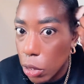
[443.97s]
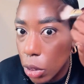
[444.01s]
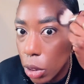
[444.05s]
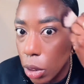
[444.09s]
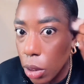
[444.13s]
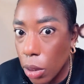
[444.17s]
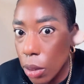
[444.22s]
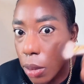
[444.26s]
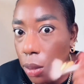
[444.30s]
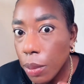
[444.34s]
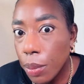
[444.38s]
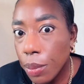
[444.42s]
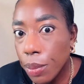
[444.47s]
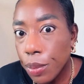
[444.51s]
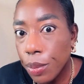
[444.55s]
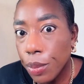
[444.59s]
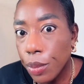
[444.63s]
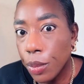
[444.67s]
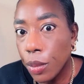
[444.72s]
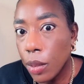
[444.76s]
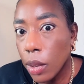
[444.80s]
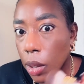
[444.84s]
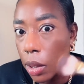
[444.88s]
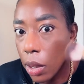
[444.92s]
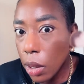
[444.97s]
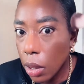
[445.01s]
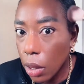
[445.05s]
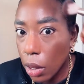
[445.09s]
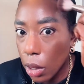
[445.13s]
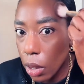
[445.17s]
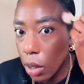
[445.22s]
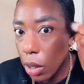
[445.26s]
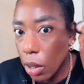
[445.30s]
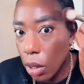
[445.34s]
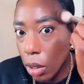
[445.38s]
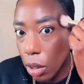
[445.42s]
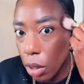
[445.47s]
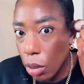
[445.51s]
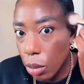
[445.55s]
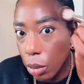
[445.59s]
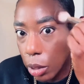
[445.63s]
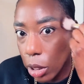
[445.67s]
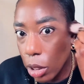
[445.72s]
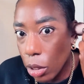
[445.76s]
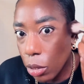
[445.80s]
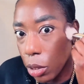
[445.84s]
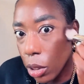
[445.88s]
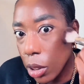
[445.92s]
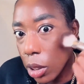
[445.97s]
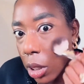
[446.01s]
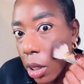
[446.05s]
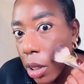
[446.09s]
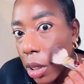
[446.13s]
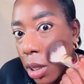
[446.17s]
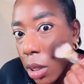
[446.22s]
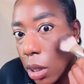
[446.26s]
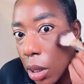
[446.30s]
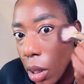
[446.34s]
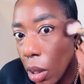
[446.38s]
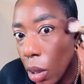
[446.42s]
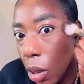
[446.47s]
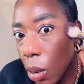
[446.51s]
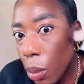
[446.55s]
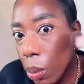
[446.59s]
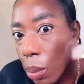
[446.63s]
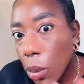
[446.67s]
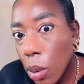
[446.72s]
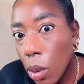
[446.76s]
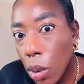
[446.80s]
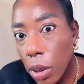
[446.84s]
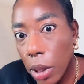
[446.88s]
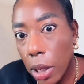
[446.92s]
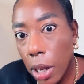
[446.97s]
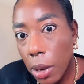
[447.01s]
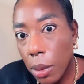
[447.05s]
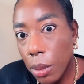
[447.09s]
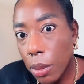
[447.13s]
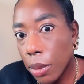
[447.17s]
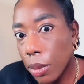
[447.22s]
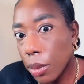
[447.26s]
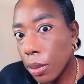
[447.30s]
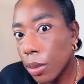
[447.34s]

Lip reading: to reach for this a lot more now.